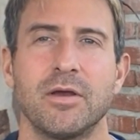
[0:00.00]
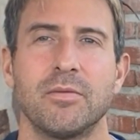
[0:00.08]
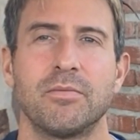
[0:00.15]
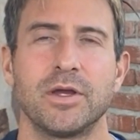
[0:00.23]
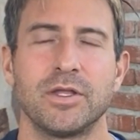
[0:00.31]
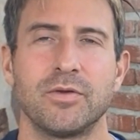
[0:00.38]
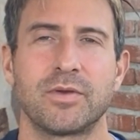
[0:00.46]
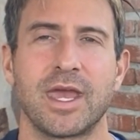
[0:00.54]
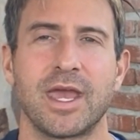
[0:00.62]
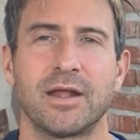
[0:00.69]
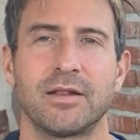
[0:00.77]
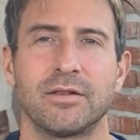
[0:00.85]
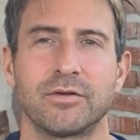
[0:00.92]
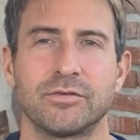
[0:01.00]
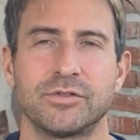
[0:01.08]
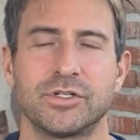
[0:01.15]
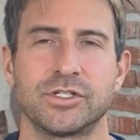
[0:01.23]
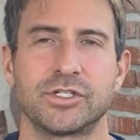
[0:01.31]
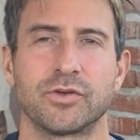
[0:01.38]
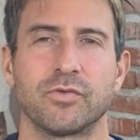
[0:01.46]
but you can learn to
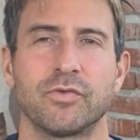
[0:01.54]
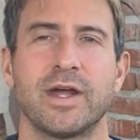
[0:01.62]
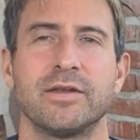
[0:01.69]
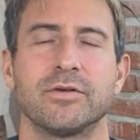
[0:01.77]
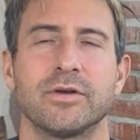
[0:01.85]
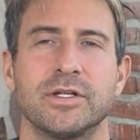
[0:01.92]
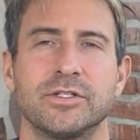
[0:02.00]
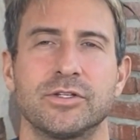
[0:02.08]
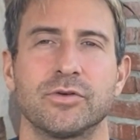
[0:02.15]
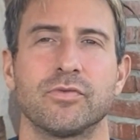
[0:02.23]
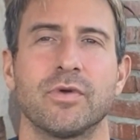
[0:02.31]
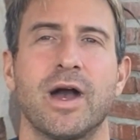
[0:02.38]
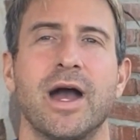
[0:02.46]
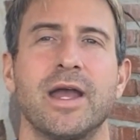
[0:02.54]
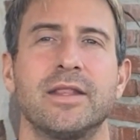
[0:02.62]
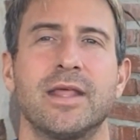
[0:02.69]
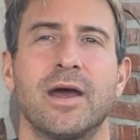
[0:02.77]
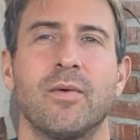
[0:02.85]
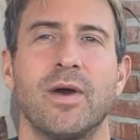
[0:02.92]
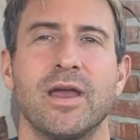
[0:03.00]
surrender and to ride
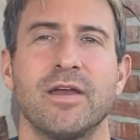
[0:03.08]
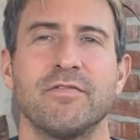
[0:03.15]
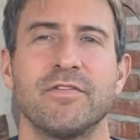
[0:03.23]
that wave.